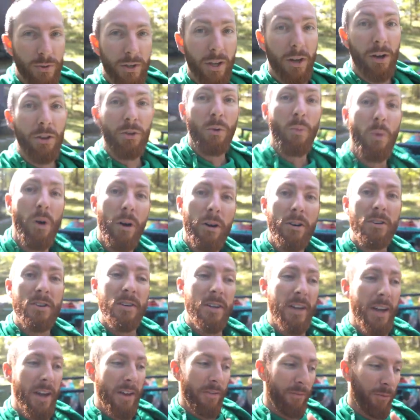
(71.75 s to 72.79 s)
get on the water
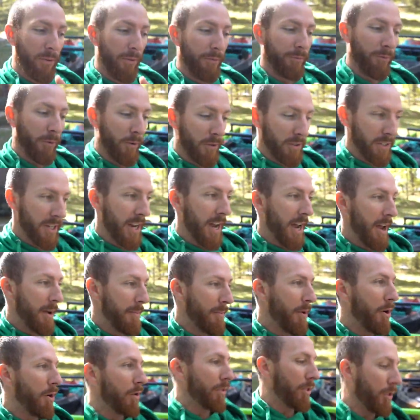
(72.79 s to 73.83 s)
today for the first
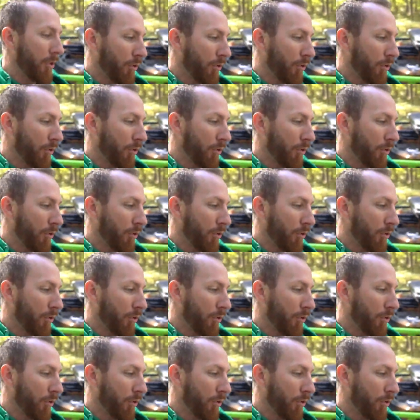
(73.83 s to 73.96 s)
time on the